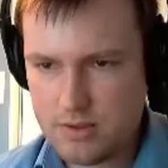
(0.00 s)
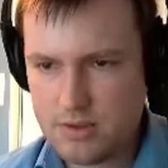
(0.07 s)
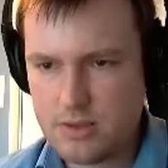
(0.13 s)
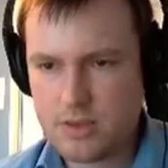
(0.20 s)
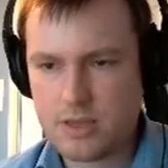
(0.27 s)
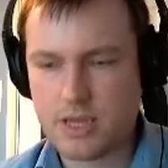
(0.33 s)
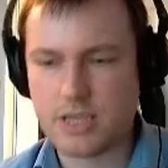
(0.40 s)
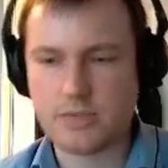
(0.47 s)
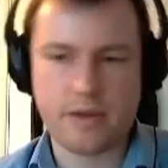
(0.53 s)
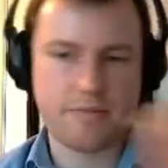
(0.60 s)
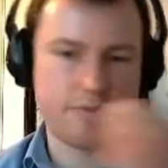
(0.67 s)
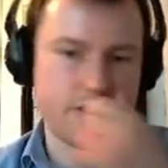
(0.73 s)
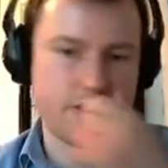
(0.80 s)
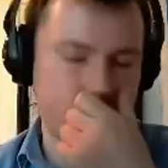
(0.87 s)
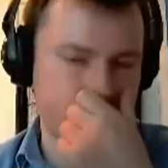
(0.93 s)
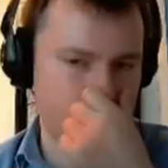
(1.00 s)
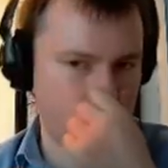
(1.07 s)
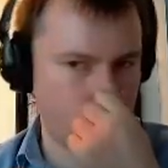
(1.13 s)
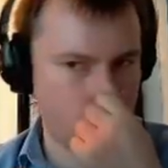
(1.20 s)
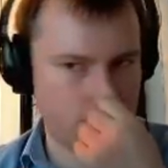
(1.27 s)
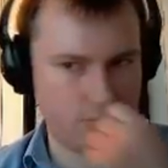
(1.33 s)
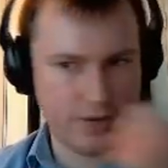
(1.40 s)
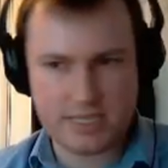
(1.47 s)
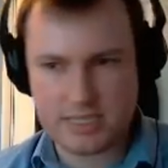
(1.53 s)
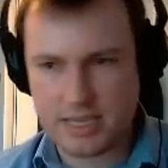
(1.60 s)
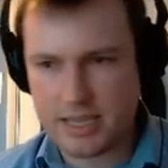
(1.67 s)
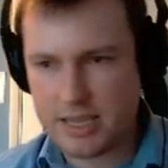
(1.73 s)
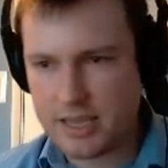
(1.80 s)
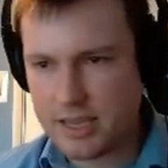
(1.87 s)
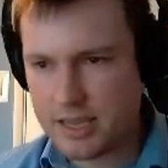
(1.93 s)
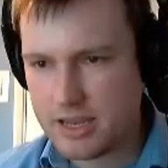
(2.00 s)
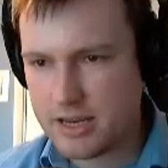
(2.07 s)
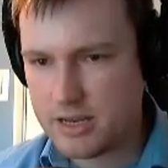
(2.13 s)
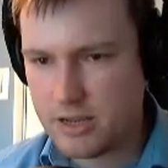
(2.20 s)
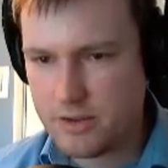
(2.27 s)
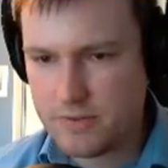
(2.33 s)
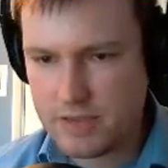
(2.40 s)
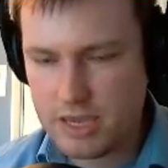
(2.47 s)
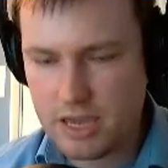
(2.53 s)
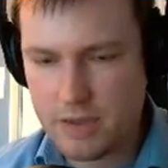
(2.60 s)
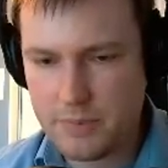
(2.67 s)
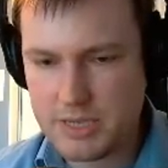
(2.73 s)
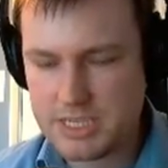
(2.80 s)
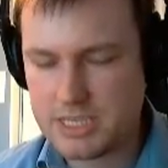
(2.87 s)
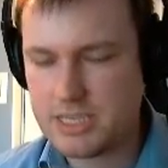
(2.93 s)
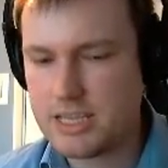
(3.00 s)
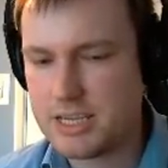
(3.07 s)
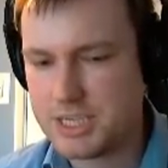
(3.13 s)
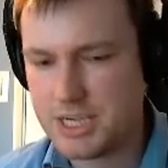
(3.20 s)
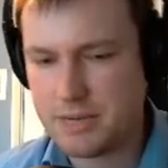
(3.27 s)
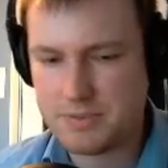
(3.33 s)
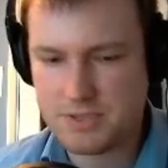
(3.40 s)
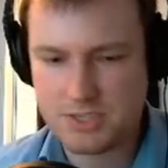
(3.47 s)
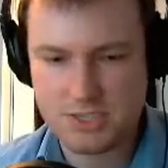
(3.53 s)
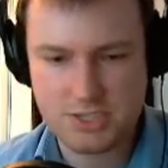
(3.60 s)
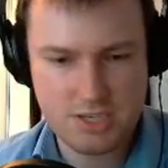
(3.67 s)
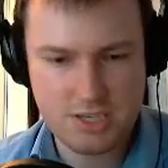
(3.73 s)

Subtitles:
Okay, so we have found the other warp point, and over here we see the ships